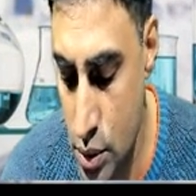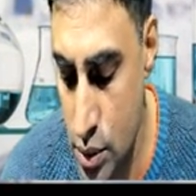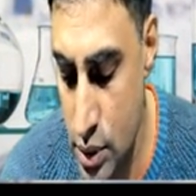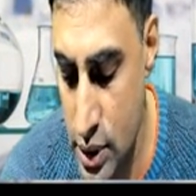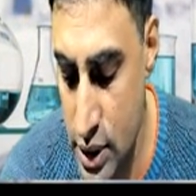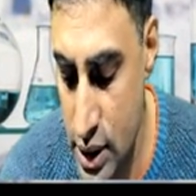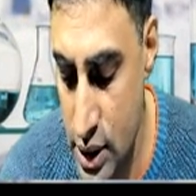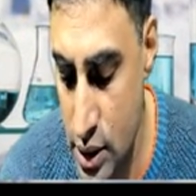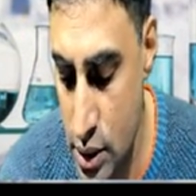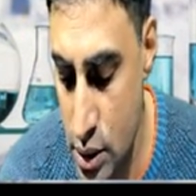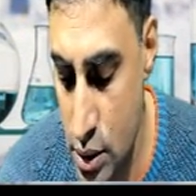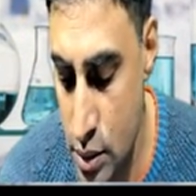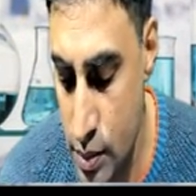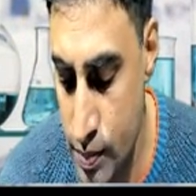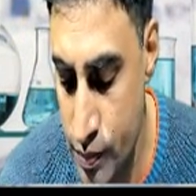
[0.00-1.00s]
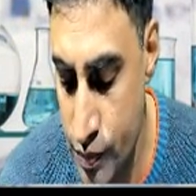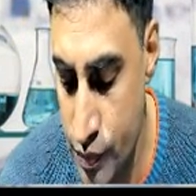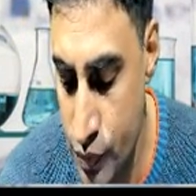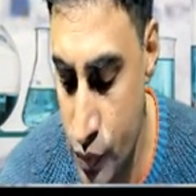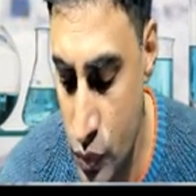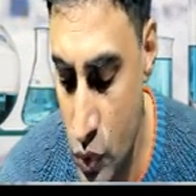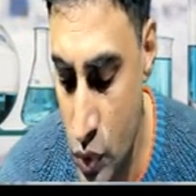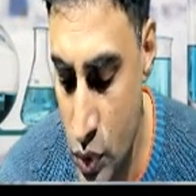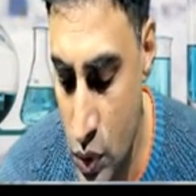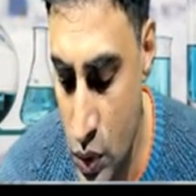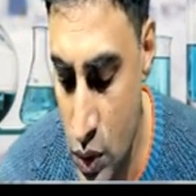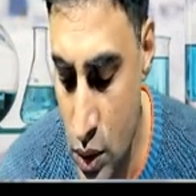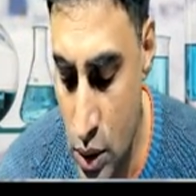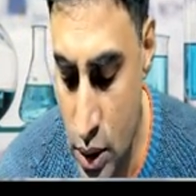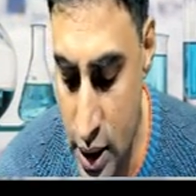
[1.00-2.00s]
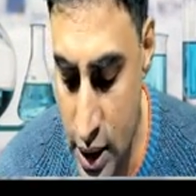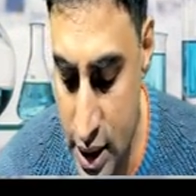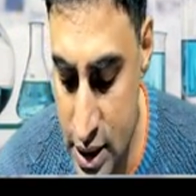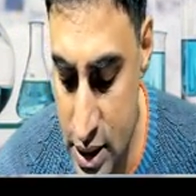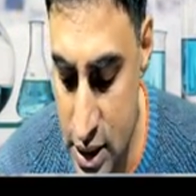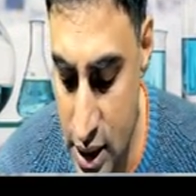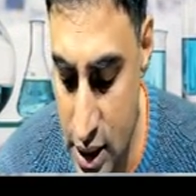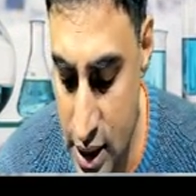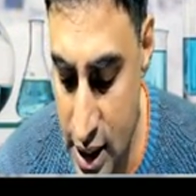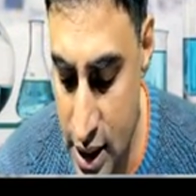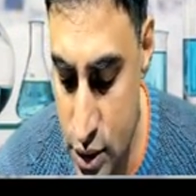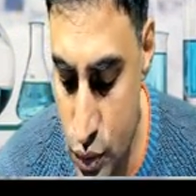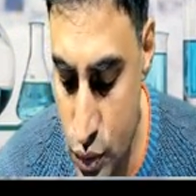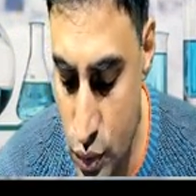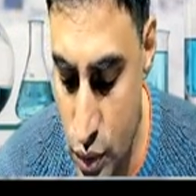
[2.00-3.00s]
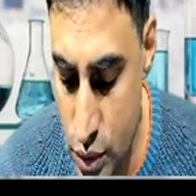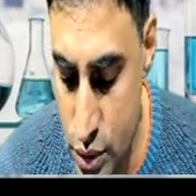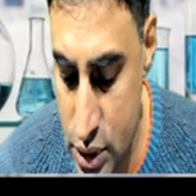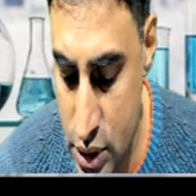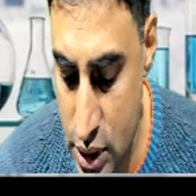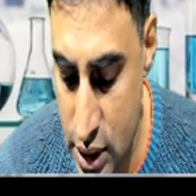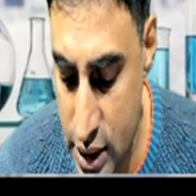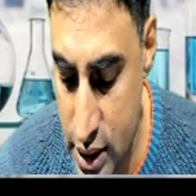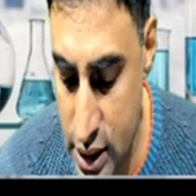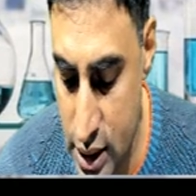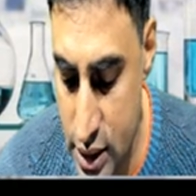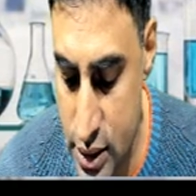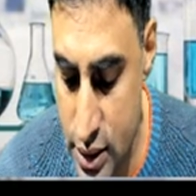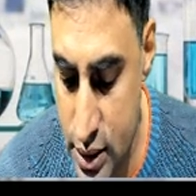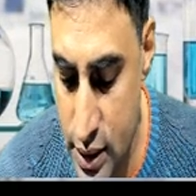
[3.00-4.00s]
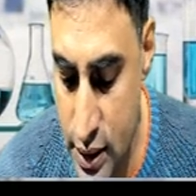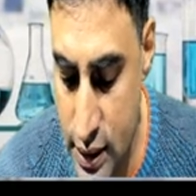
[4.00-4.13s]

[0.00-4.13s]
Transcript: then it is attached to oxygen like this.